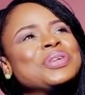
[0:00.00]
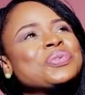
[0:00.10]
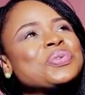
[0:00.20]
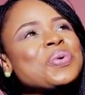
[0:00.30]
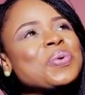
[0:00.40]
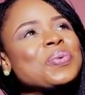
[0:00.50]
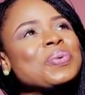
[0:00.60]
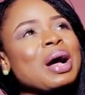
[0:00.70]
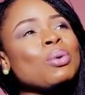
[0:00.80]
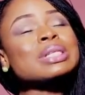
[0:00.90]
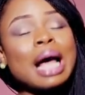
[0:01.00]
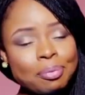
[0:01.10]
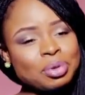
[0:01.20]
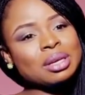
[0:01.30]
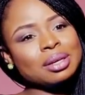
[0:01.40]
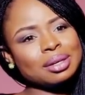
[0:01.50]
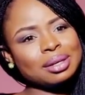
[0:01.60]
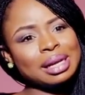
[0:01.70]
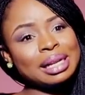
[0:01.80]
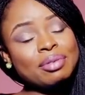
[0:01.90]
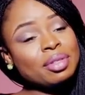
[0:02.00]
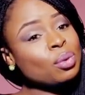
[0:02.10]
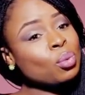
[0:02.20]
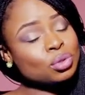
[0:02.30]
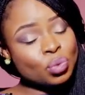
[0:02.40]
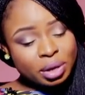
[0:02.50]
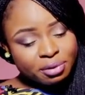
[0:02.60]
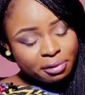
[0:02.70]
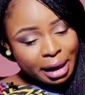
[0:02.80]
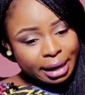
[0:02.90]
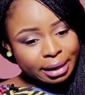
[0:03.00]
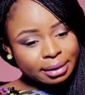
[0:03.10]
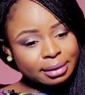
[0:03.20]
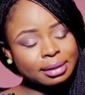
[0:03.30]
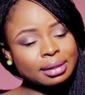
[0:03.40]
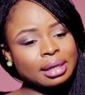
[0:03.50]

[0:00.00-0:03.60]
So I was happy and everything was going fine.